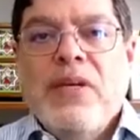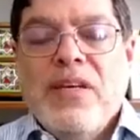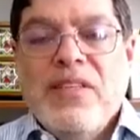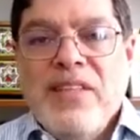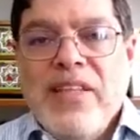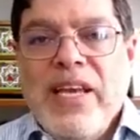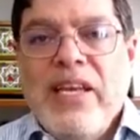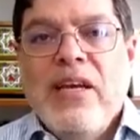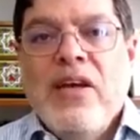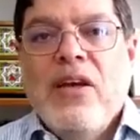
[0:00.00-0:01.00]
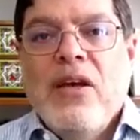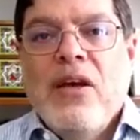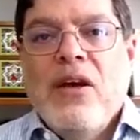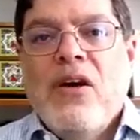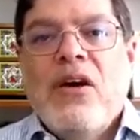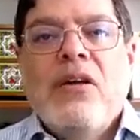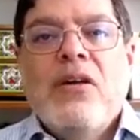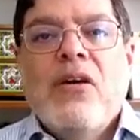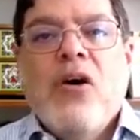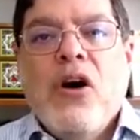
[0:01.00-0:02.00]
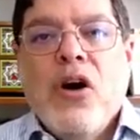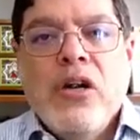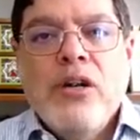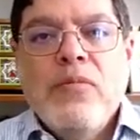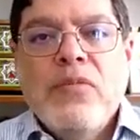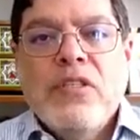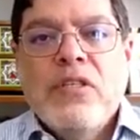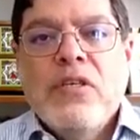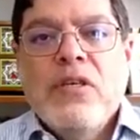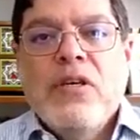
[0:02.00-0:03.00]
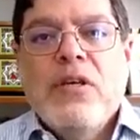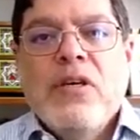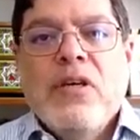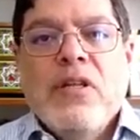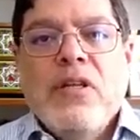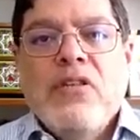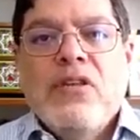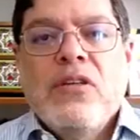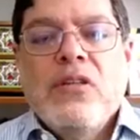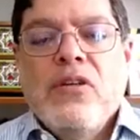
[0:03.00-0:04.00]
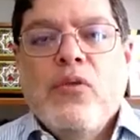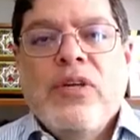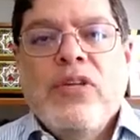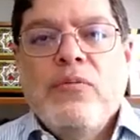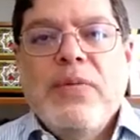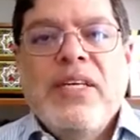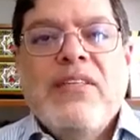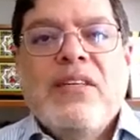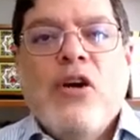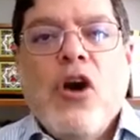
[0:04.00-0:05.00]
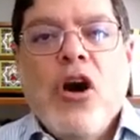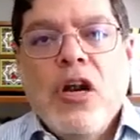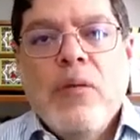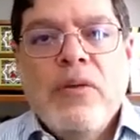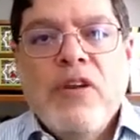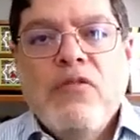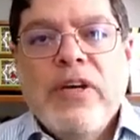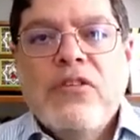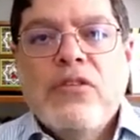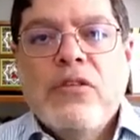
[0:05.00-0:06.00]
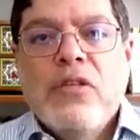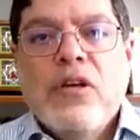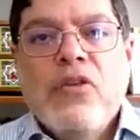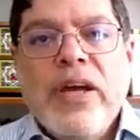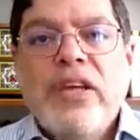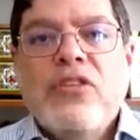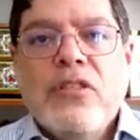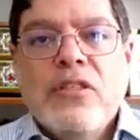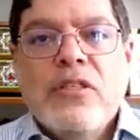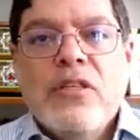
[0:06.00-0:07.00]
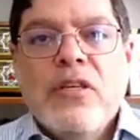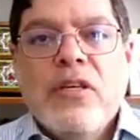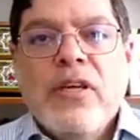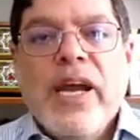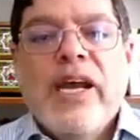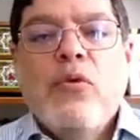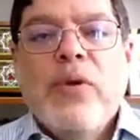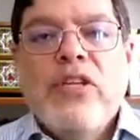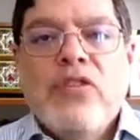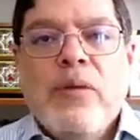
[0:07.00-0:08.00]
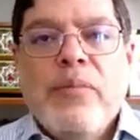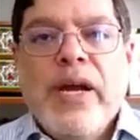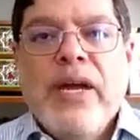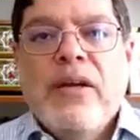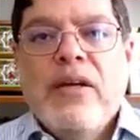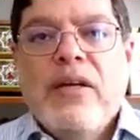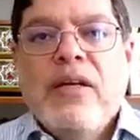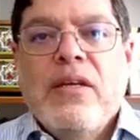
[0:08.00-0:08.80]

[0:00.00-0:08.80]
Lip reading: Because they are arms. These are, the Western media is an arm of Western aggression and the Western Empire.